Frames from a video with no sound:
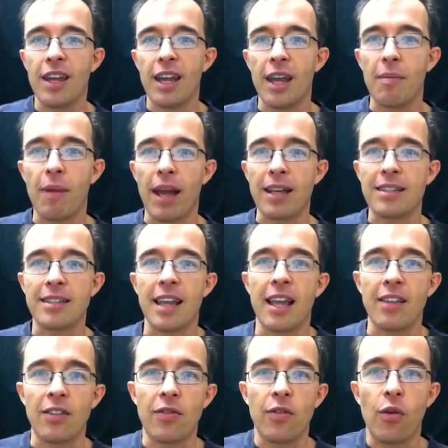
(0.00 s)
it makes
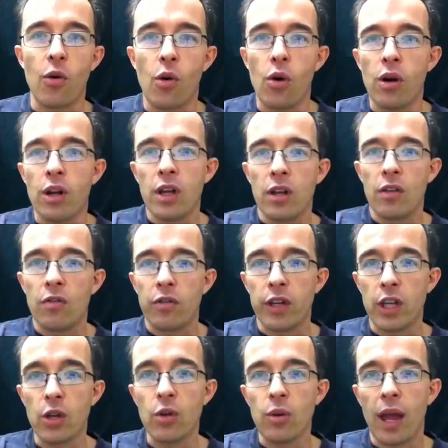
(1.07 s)
sense for
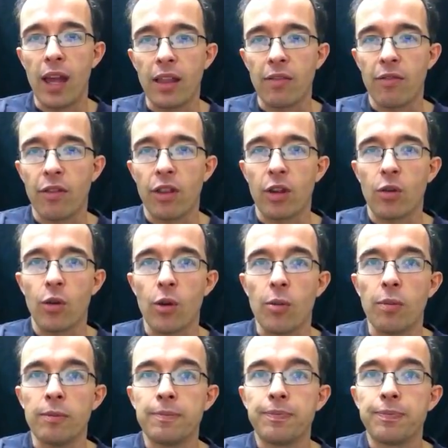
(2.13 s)
you and for the group.